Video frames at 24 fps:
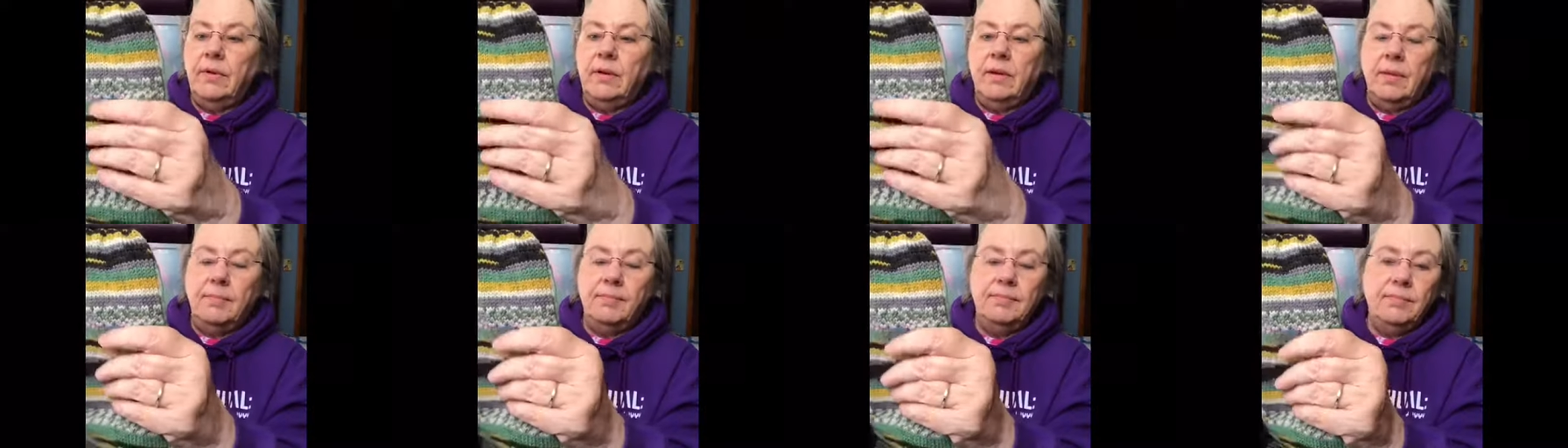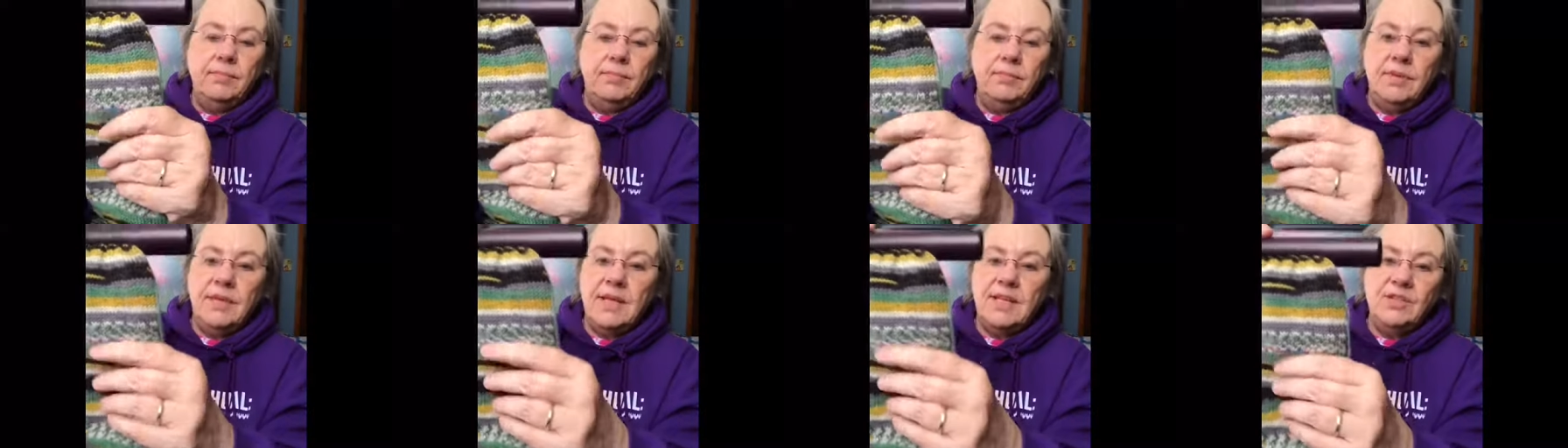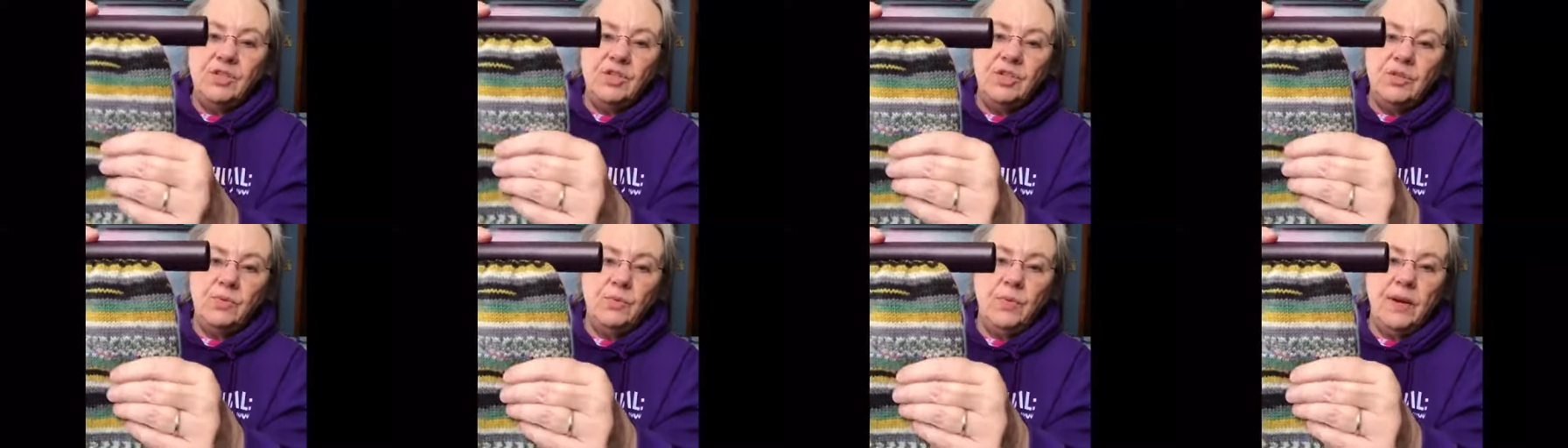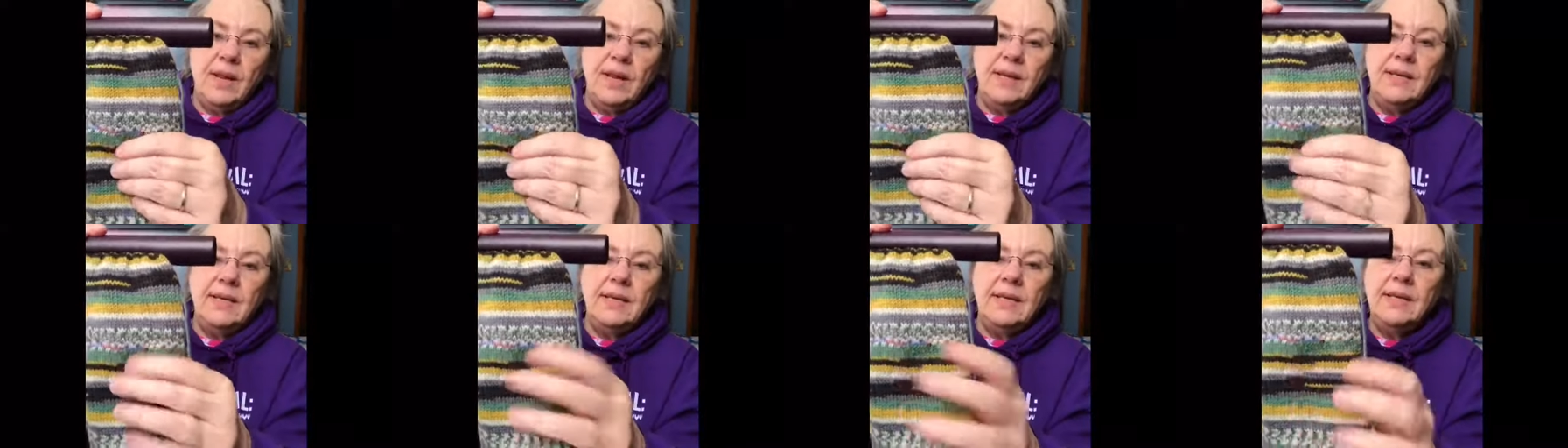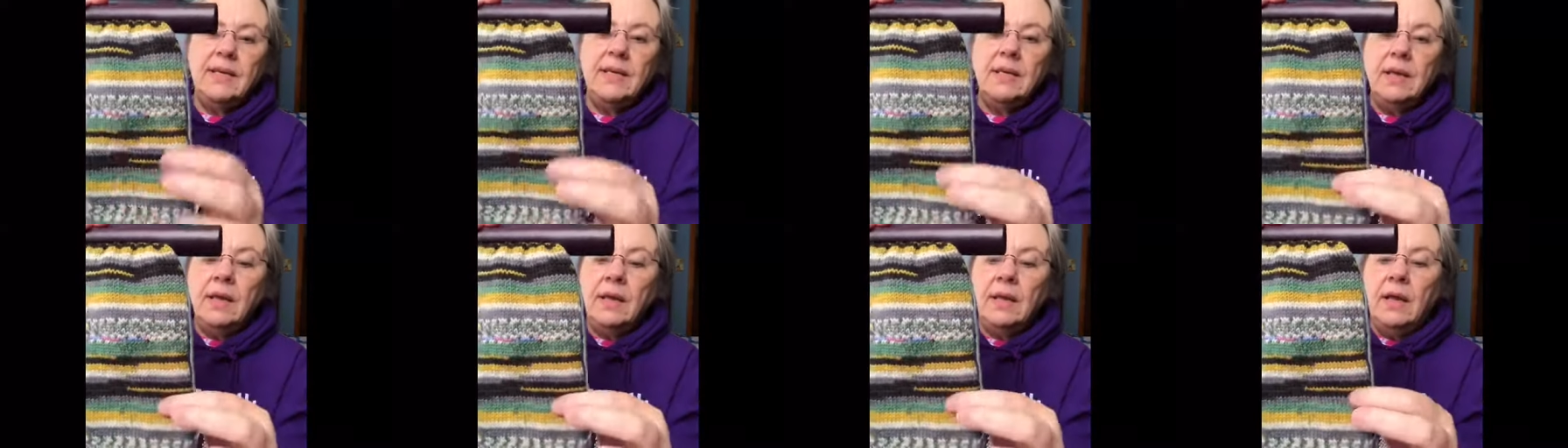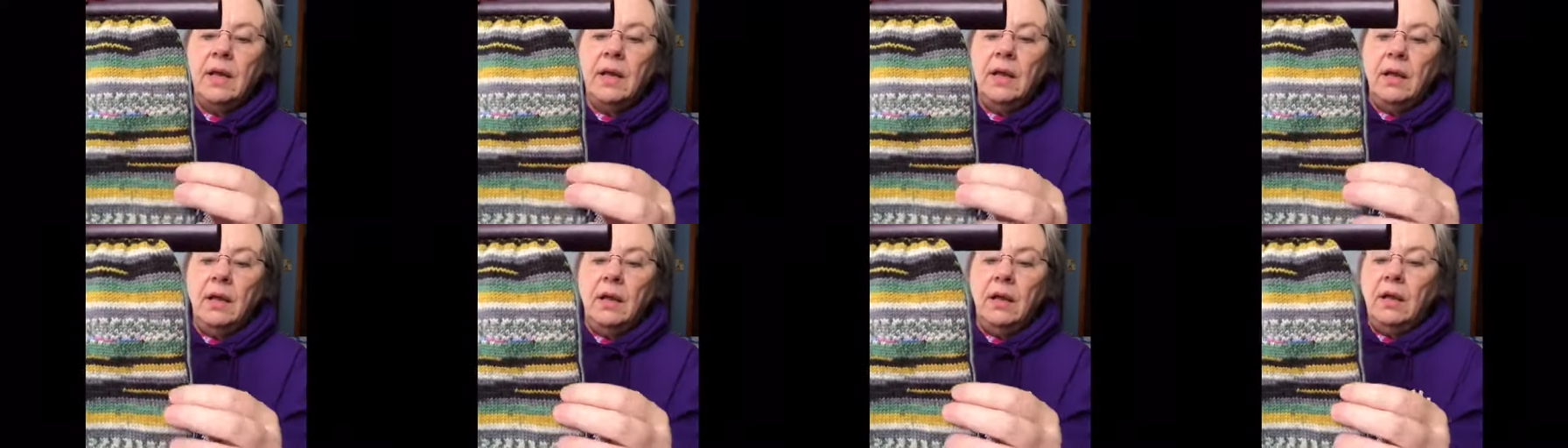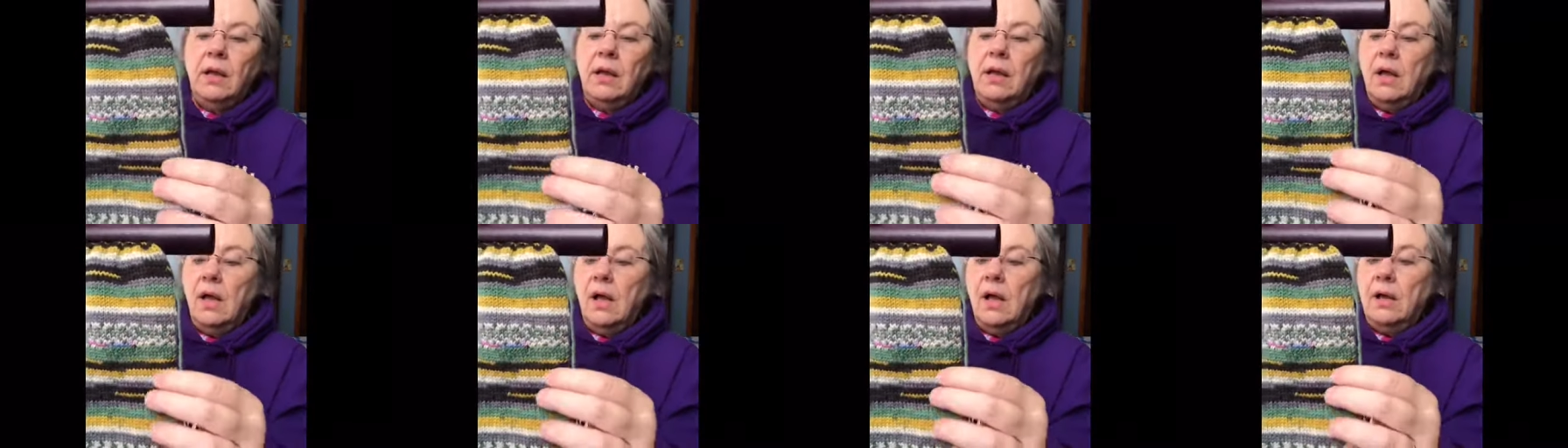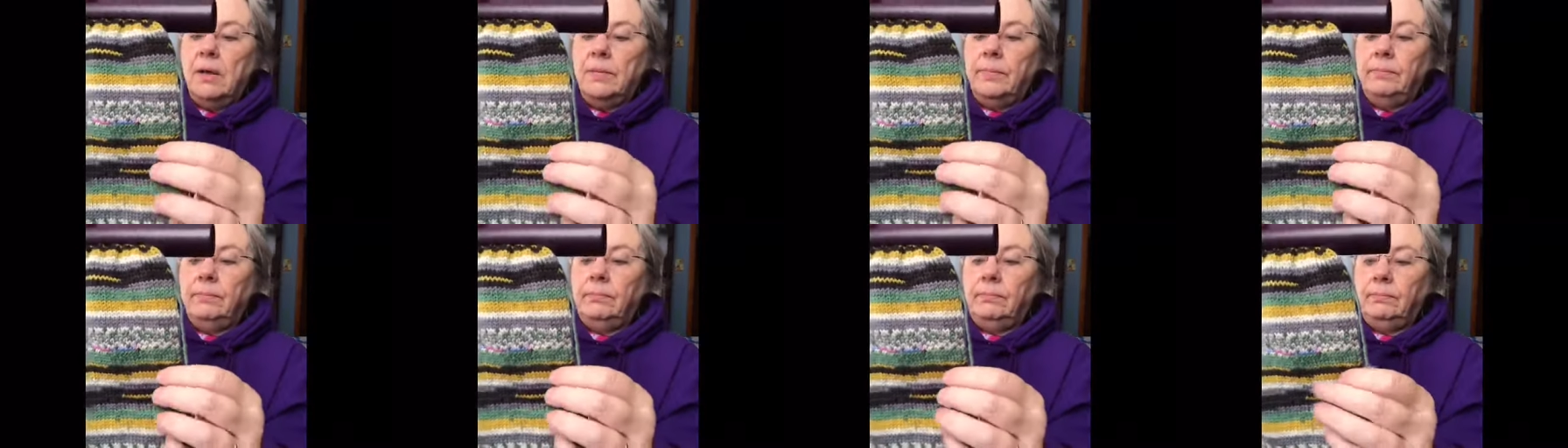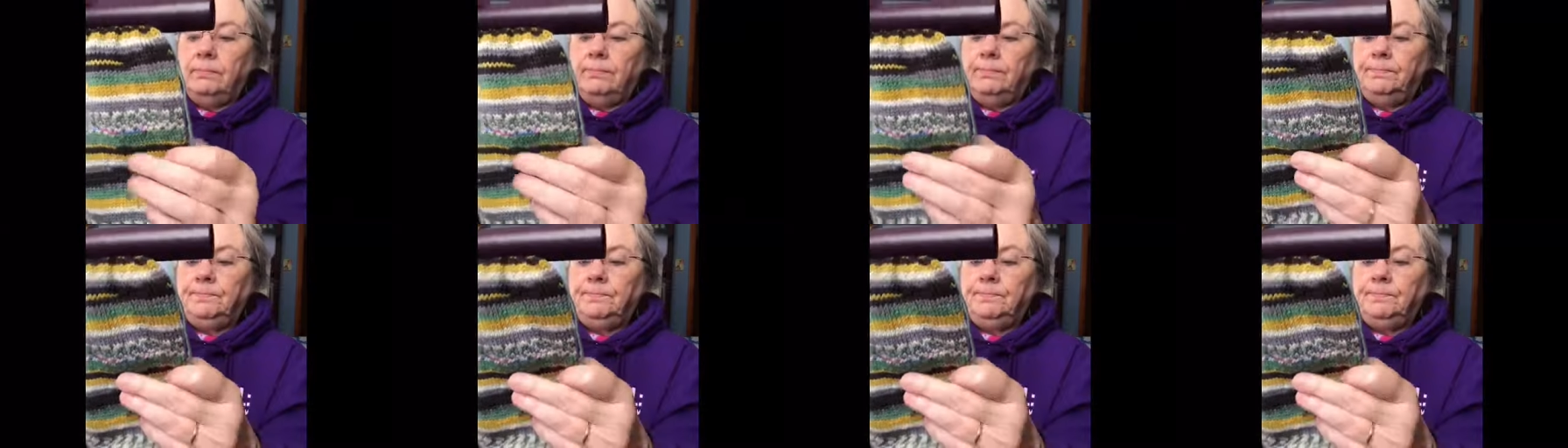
um, that's just what I did. Um,